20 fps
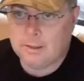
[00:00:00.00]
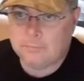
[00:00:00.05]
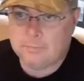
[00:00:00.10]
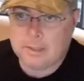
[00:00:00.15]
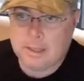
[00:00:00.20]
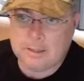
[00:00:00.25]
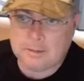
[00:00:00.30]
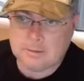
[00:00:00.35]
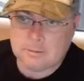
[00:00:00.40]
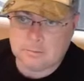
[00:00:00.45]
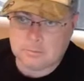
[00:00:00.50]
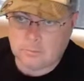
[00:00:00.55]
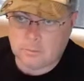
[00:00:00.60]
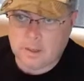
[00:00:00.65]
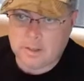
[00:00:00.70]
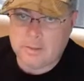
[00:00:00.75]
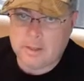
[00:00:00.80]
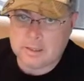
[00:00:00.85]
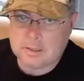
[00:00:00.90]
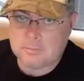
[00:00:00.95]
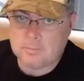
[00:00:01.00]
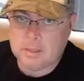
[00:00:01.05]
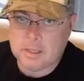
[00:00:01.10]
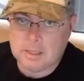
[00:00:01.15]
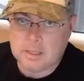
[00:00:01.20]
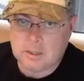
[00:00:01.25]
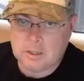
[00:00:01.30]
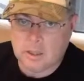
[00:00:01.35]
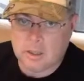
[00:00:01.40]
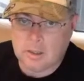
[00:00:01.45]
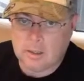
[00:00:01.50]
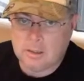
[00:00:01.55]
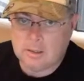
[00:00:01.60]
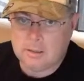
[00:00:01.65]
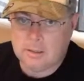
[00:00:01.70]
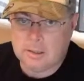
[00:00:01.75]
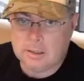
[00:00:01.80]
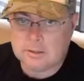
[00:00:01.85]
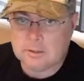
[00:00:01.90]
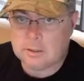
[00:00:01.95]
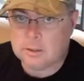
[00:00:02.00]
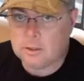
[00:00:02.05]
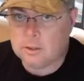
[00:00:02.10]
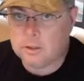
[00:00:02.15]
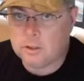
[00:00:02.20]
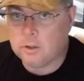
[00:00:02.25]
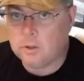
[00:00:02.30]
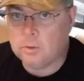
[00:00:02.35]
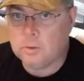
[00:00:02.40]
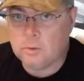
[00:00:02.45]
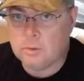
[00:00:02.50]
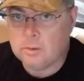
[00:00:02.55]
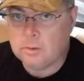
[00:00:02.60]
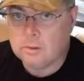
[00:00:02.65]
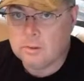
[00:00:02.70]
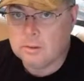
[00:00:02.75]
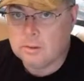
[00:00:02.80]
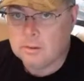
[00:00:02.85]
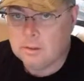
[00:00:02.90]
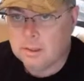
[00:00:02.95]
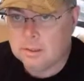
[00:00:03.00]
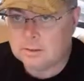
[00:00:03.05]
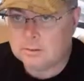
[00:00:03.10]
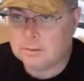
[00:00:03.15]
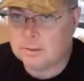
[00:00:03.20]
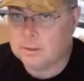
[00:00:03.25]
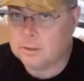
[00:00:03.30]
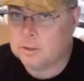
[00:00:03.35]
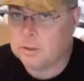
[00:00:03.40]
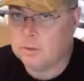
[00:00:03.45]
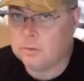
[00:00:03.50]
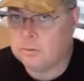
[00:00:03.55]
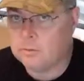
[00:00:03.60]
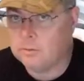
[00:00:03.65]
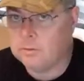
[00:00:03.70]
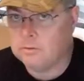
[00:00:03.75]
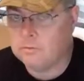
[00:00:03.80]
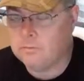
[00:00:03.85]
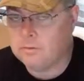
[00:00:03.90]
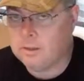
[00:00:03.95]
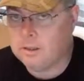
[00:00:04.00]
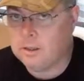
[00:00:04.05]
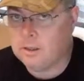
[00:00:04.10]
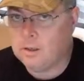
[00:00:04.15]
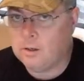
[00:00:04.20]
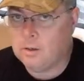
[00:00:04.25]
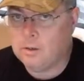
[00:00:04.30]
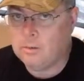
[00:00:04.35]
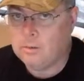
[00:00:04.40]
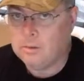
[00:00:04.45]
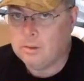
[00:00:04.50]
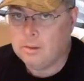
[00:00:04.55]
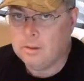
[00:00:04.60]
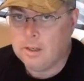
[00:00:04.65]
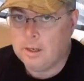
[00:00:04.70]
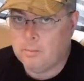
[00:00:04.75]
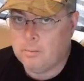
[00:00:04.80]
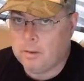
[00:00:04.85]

that the way that's being done isn't you, it's going to show through in the video.